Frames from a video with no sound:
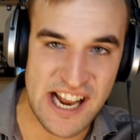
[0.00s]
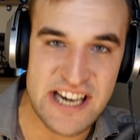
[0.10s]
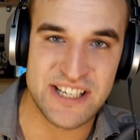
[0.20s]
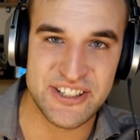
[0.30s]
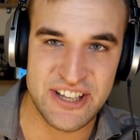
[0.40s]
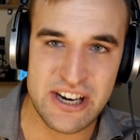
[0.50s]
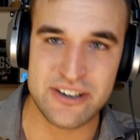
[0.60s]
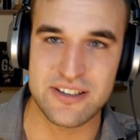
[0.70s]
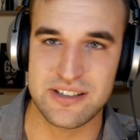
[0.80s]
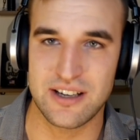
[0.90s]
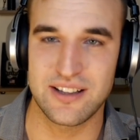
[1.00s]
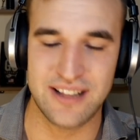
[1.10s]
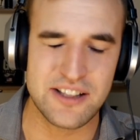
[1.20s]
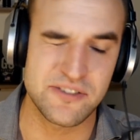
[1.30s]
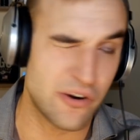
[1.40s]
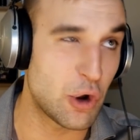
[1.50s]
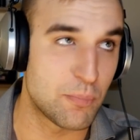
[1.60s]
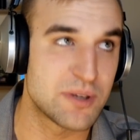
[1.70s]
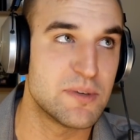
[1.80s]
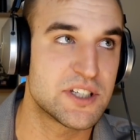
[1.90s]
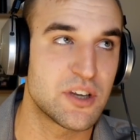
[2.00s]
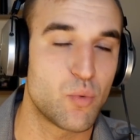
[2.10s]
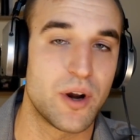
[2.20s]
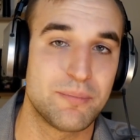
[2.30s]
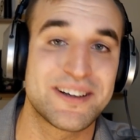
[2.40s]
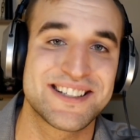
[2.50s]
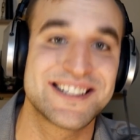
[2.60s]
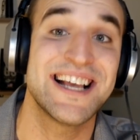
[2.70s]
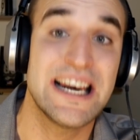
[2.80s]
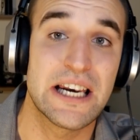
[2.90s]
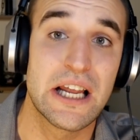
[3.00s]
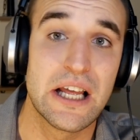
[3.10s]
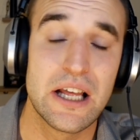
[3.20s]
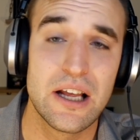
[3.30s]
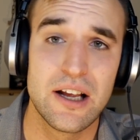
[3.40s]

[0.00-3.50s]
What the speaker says: 10 years. That's a very optimistic one, but still,